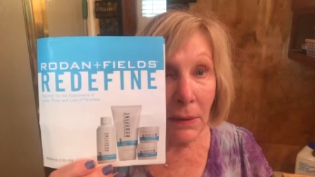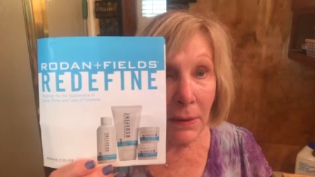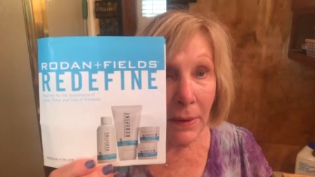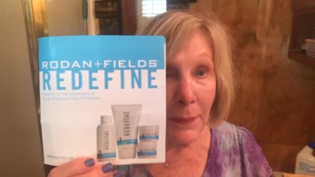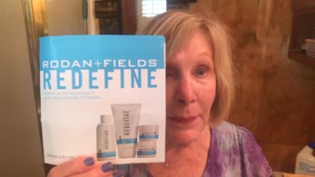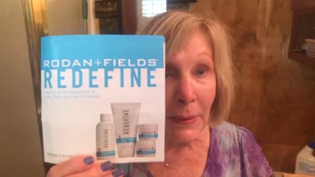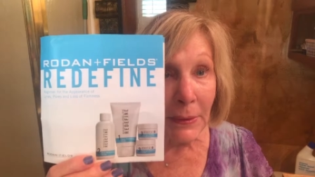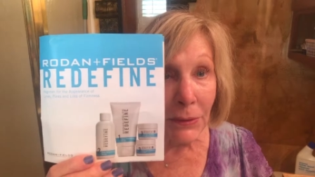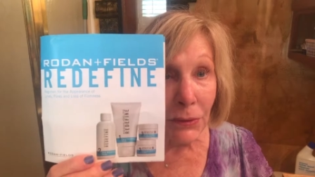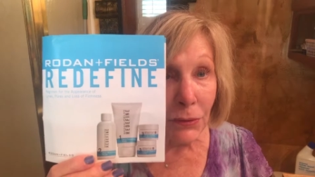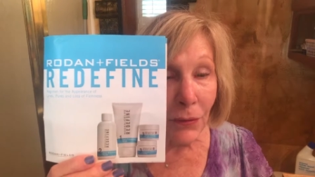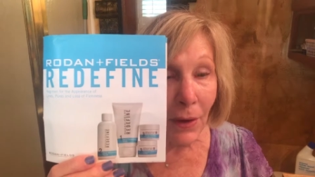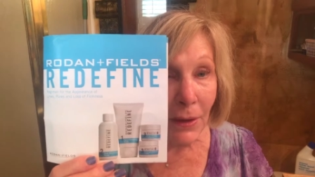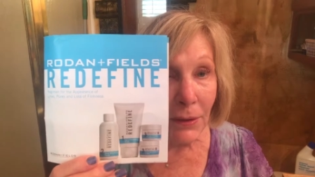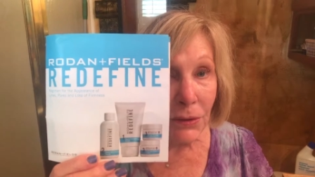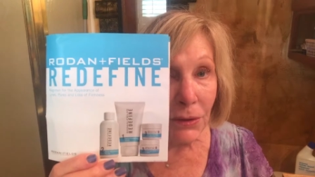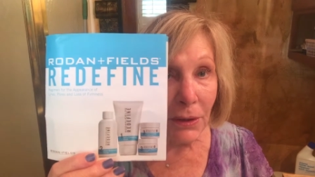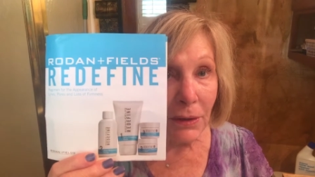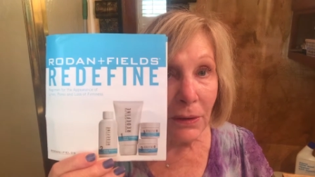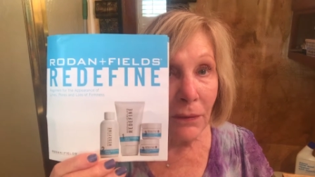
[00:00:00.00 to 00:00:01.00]

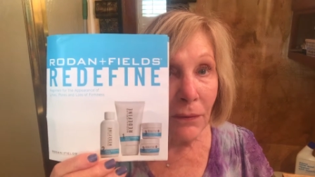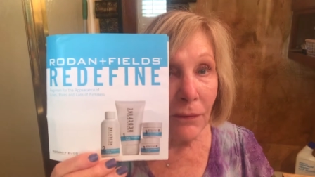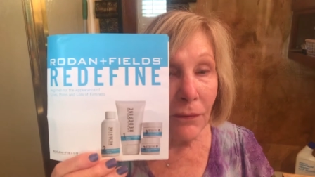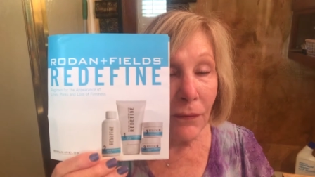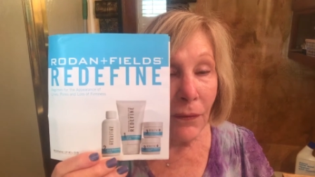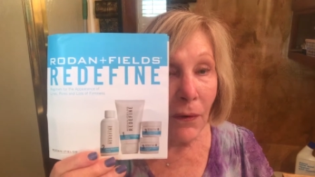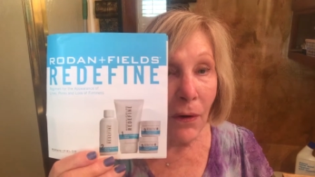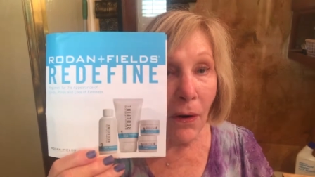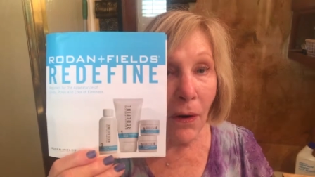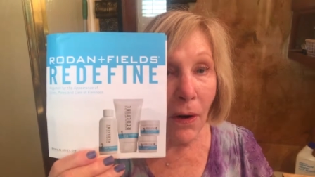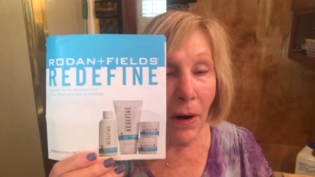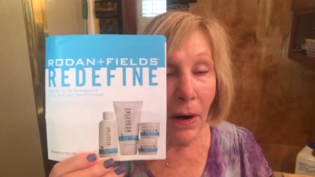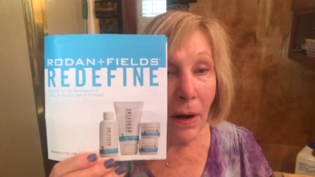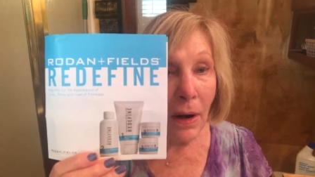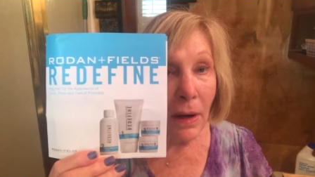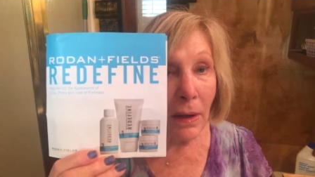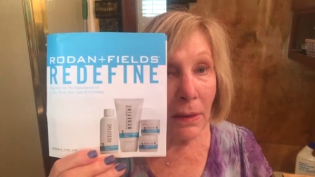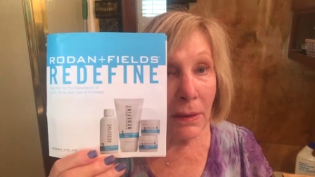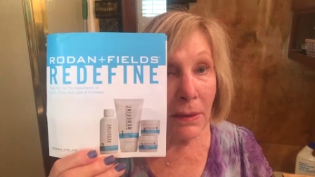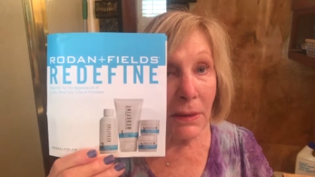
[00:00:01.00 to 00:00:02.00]
demonstration for
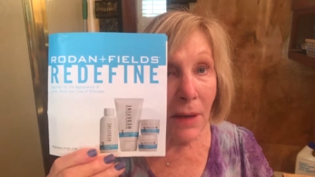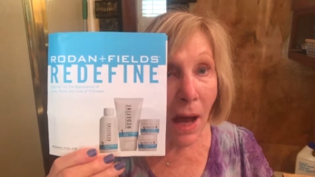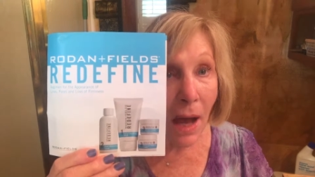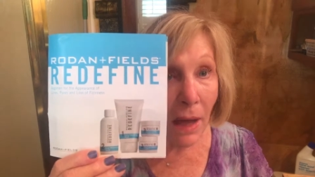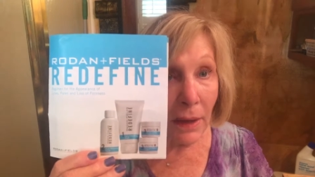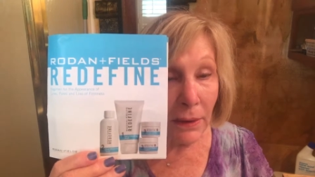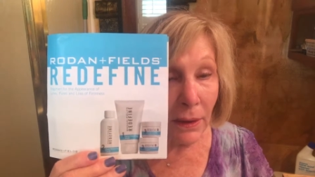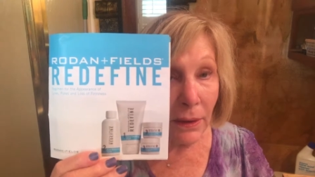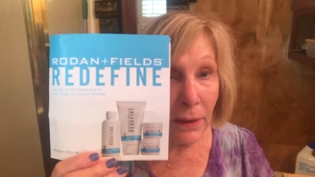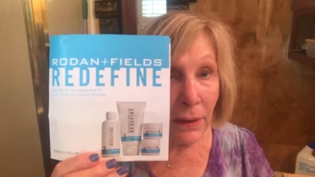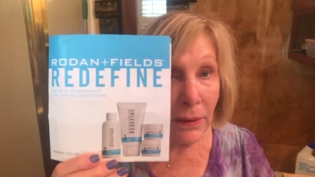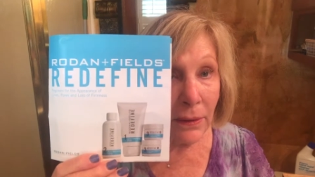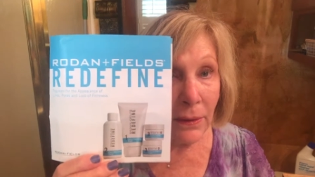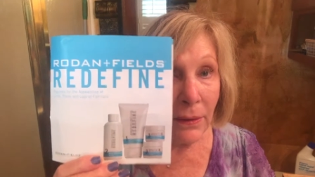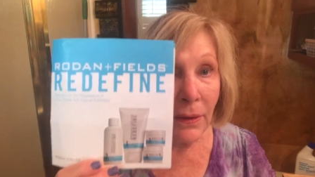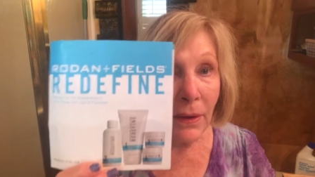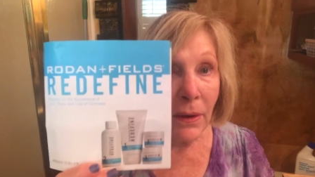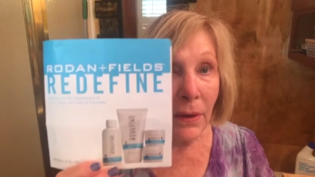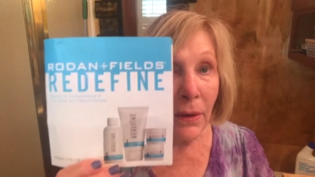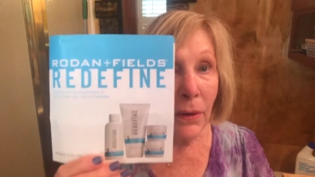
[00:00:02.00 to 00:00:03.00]
Donna
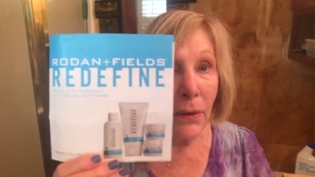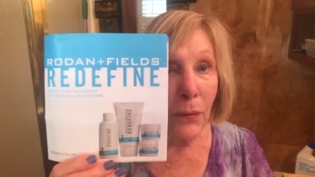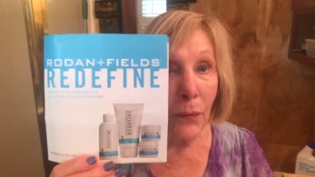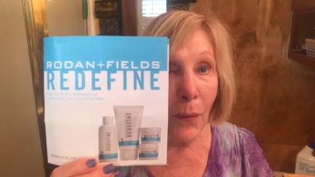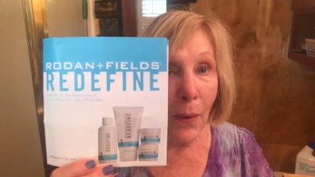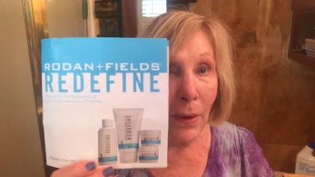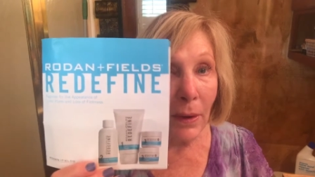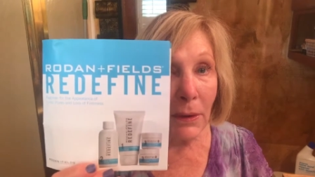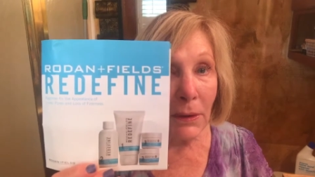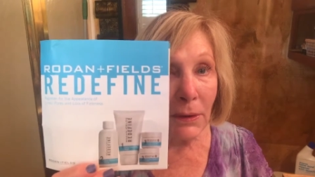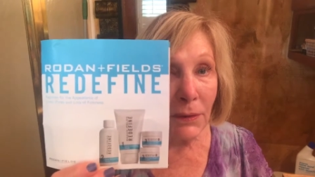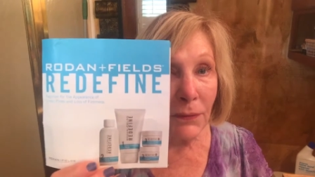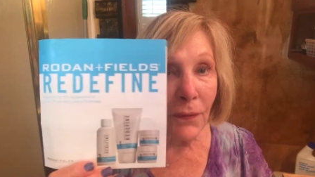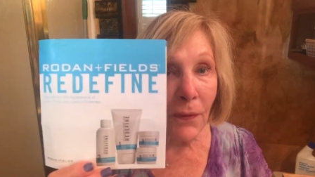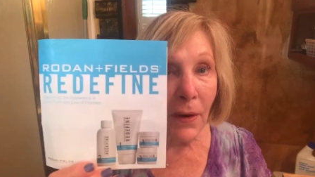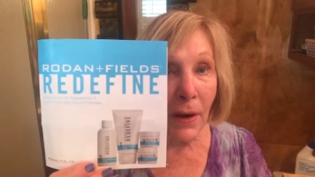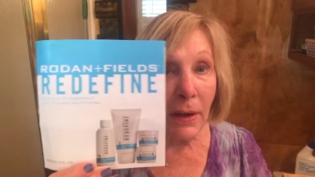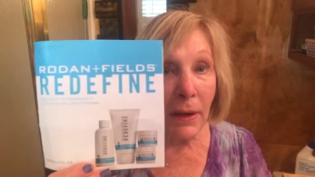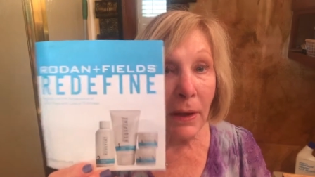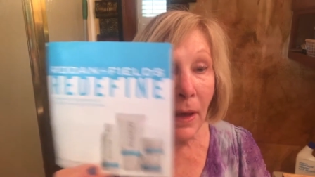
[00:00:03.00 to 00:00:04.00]
who works
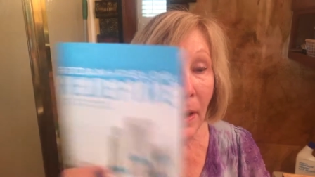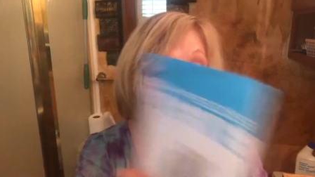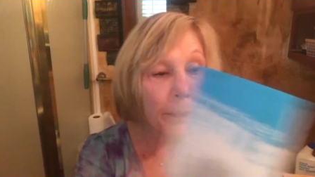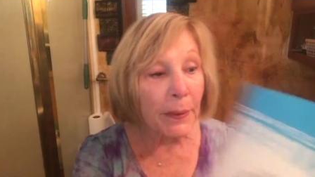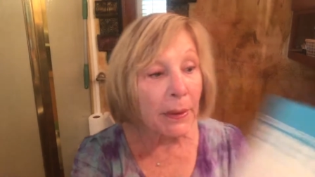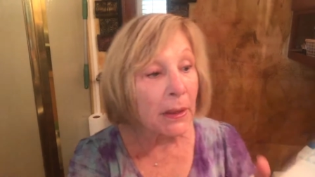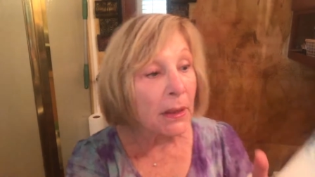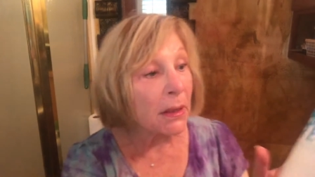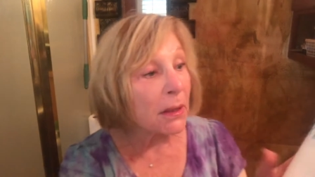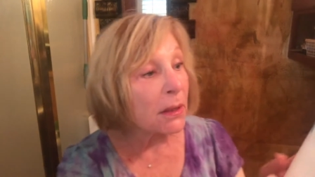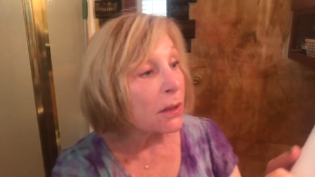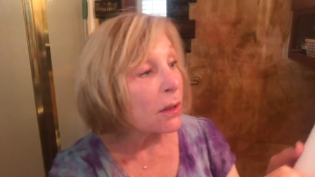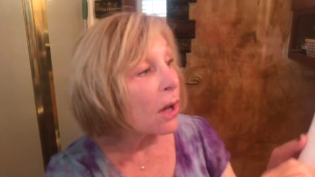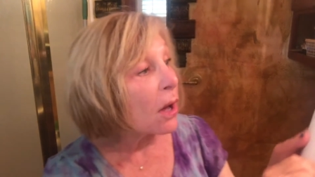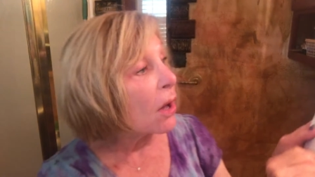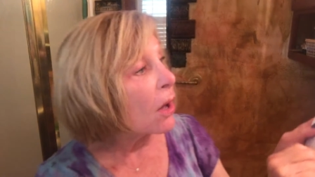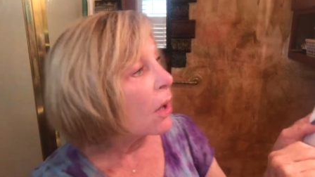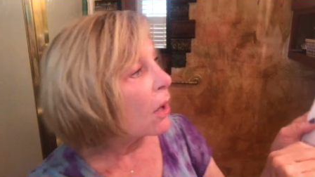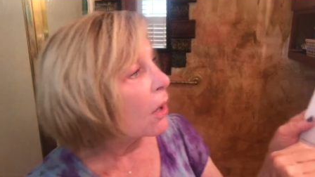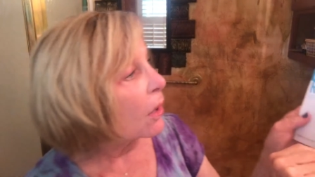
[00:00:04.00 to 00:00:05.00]
for a company
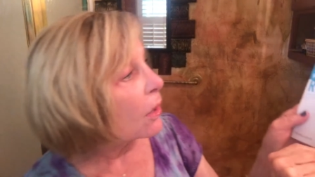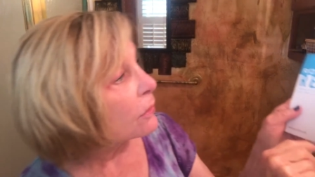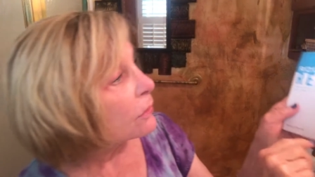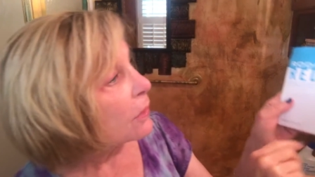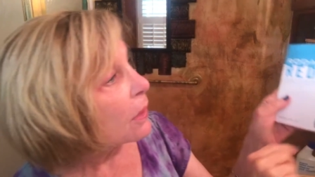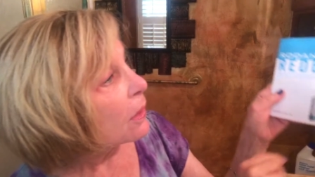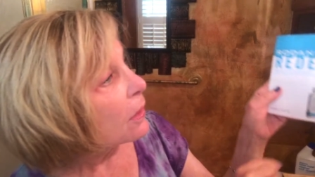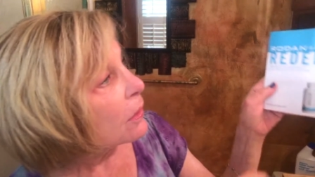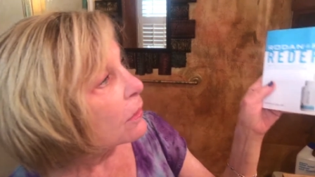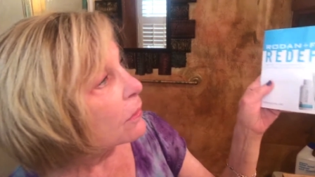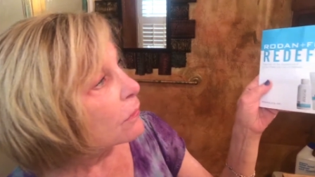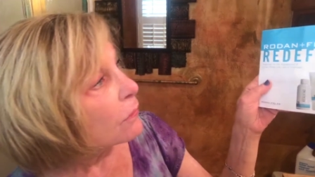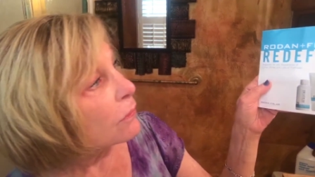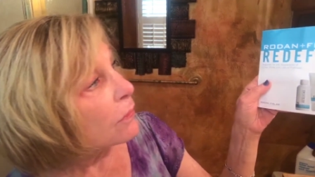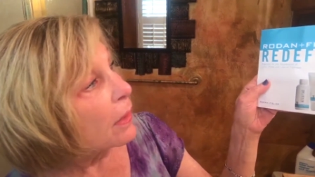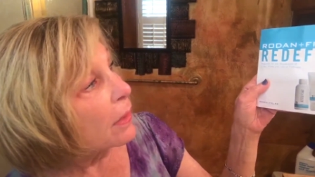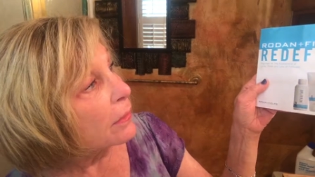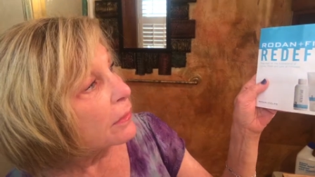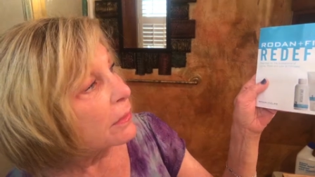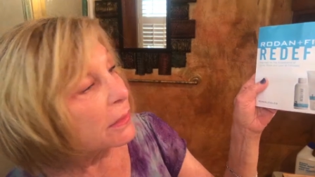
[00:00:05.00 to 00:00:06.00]
called
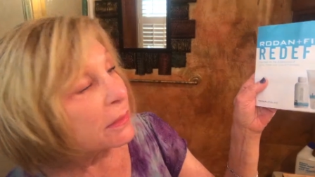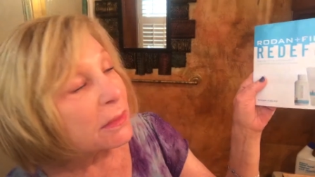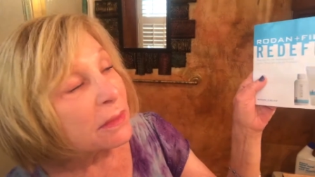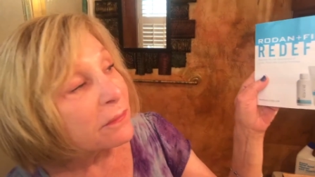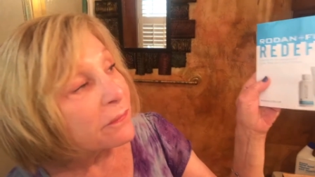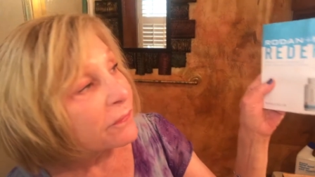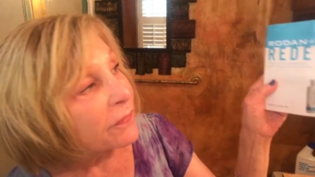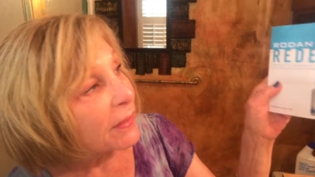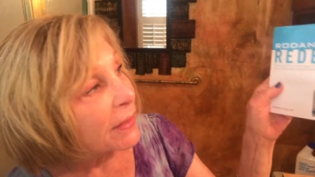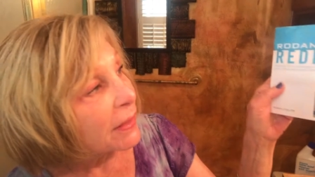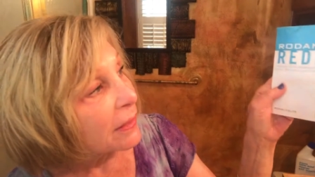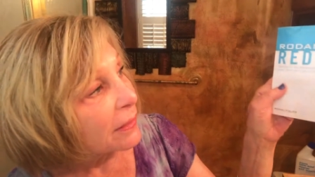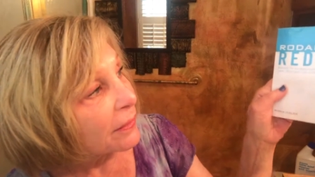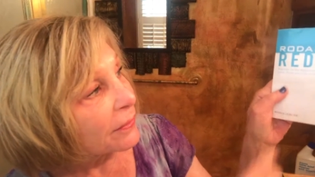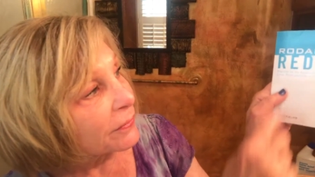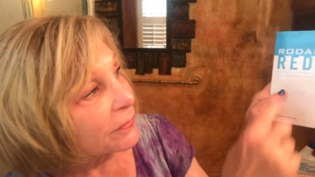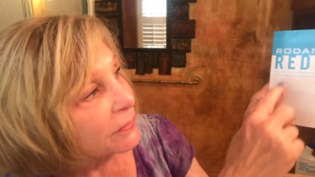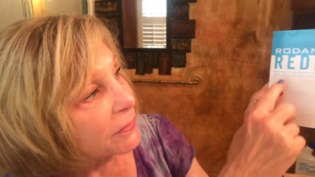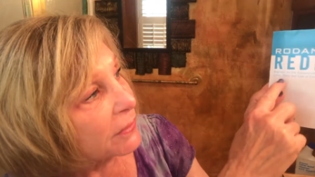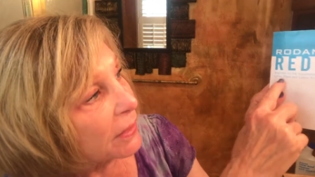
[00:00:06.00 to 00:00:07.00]
Rodan and
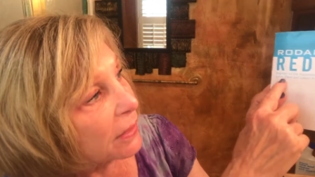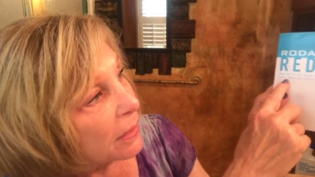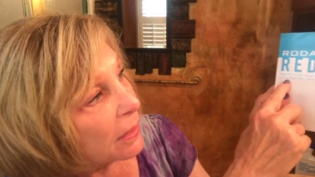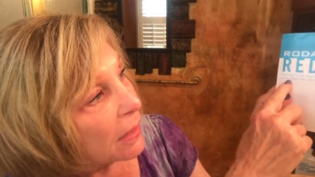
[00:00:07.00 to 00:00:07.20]
Fields.